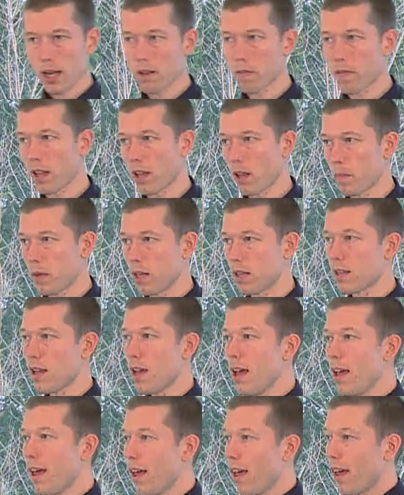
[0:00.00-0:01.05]
development,
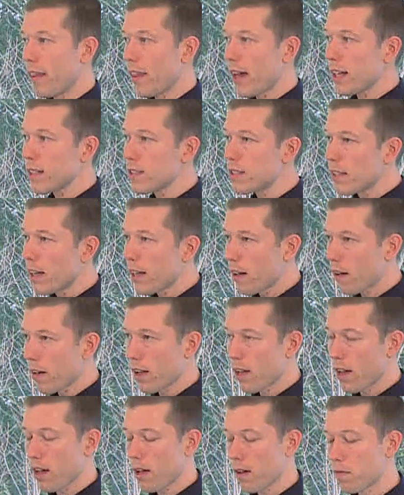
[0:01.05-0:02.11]
and that is the
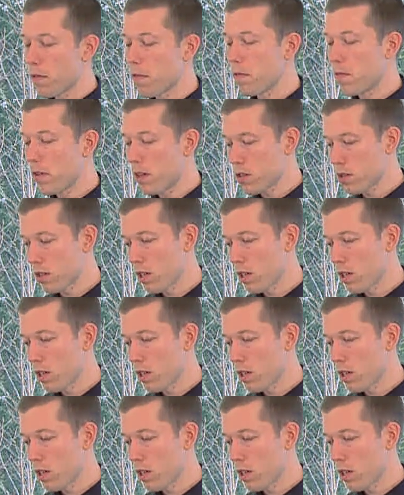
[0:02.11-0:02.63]
area of vision